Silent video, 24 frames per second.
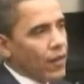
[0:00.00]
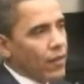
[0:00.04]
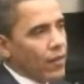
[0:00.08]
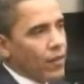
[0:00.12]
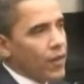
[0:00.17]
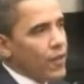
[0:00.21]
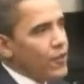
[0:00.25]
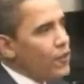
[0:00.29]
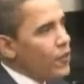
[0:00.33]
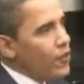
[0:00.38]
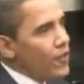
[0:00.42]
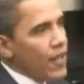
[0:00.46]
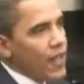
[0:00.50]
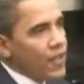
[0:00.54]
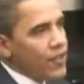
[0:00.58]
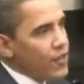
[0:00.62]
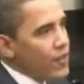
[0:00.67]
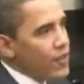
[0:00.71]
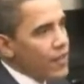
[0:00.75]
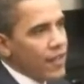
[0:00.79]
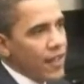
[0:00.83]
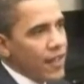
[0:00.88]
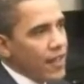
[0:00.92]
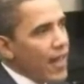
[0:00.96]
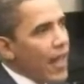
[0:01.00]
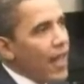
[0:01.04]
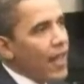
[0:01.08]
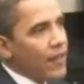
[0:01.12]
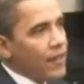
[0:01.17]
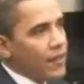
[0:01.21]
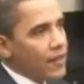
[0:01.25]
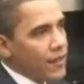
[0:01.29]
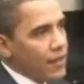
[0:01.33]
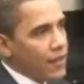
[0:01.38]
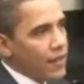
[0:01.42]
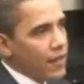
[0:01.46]
Richard Nixon did not,
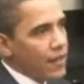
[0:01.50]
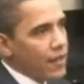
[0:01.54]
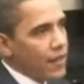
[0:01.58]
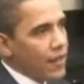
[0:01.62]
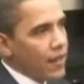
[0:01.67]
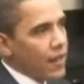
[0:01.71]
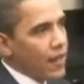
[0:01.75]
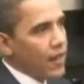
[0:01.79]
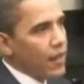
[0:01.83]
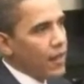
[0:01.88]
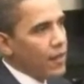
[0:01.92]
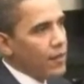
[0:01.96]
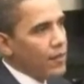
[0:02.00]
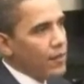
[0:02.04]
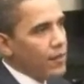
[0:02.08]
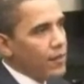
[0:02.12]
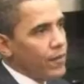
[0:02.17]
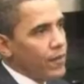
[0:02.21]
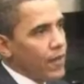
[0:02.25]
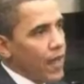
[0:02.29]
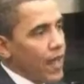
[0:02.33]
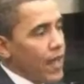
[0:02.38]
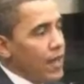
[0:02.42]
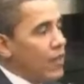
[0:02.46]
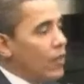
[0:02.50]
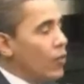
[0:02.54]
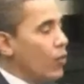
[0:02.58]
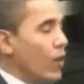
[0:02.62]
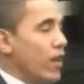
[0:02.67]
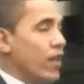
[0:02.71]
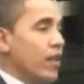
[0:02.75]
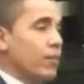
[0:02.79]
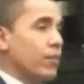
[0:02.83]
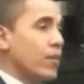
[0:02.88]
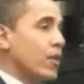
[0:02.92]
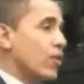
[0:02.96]
and in a
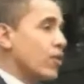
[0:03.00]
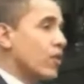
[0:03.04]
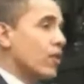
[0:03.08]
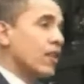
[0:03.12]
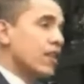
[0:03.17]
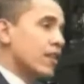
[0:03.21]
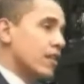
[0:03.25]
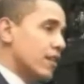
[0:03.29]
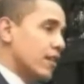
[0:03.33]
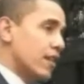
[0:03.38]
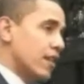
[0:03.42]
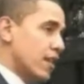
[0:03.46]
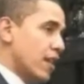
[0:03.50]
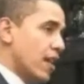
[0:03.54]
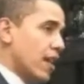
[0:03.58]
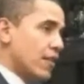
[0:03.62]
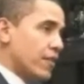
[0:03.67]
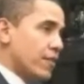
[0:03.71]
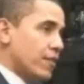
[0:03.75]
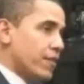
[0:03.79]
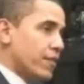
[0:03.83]
way that Bill Clinton did not.